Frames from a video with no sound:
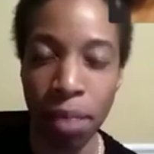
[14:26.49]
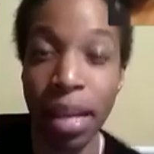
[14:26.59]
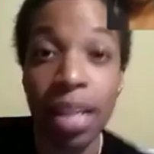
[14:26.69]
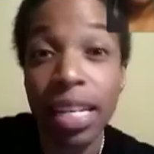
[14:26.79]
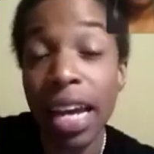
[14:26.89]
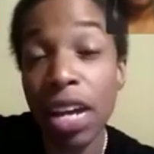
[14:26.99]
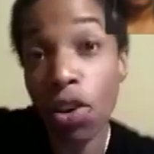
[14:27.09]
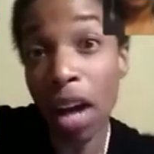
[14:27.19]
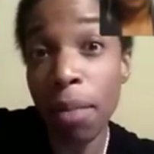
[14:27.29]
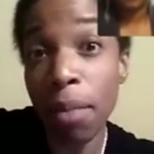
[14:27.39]
Because again, you're
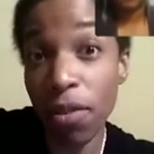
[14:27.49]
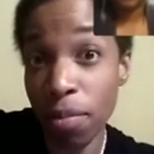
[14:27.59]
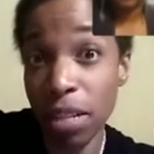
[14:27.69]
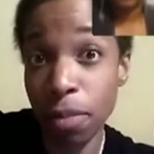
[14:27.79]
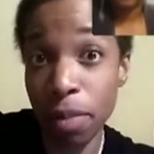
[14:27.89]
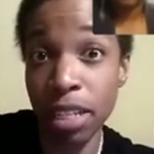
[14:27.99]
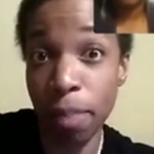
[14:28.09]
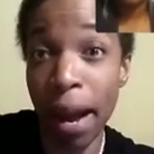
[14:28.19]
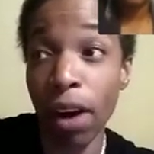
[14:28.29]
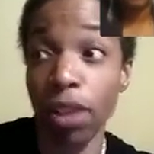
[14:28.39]
coming from this business
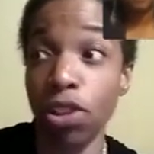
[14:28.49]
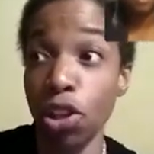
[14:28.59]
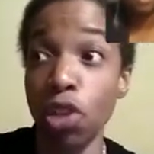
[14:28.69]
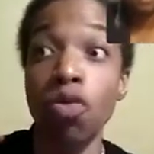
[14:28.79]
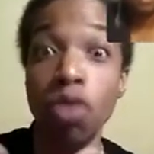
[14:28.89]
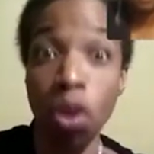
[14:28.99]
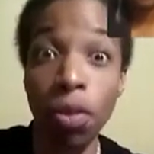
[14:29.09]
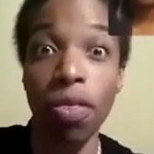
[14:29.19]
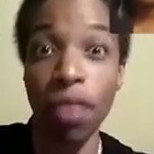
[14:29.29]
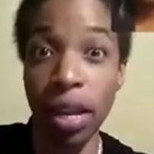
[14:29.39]
background, so you know the
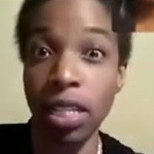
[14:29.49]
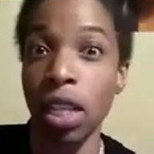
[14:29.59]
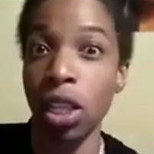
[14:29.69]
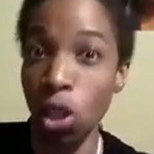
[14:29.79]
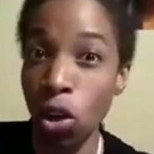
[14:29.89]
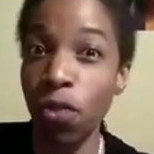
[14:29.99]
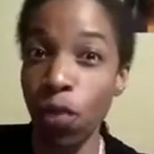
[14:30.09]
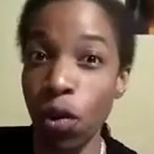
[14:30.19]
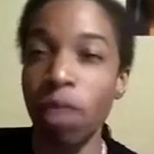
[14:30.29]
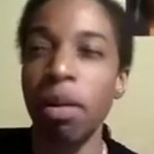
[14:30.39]
things to look
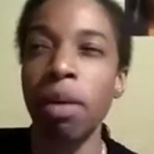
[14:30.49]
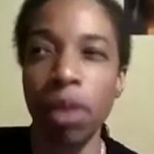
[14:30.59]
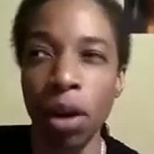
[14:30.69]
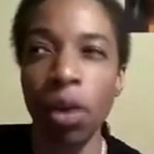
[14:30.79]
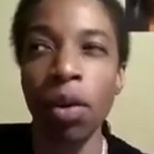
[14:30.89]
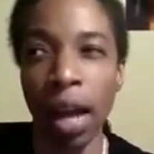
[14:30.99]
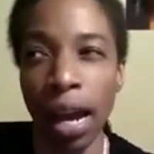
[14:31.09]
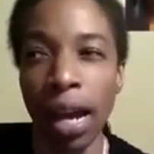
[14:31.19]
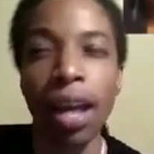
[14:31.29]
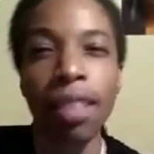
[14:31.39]
for to be able to go,
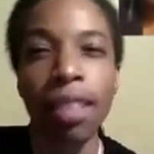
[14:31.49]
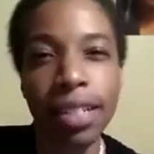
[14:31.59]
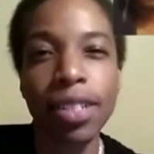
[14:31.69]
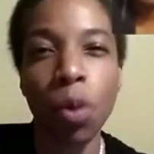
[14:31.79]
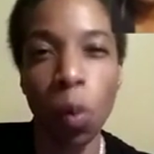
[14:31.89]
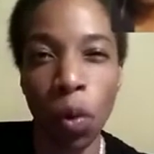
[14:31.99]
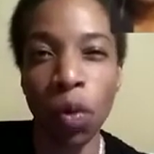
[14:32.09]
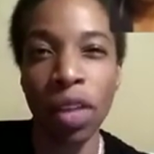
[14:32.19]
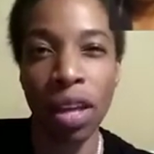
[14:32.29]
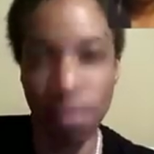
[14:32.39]
okay, this is a
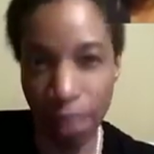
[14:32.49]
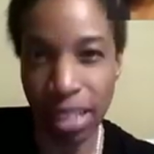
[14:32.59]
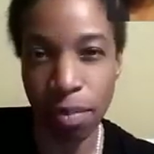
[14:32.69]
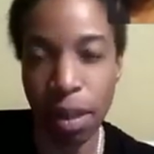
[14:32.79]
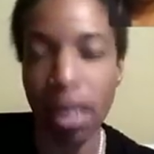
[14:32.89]
worthy investment.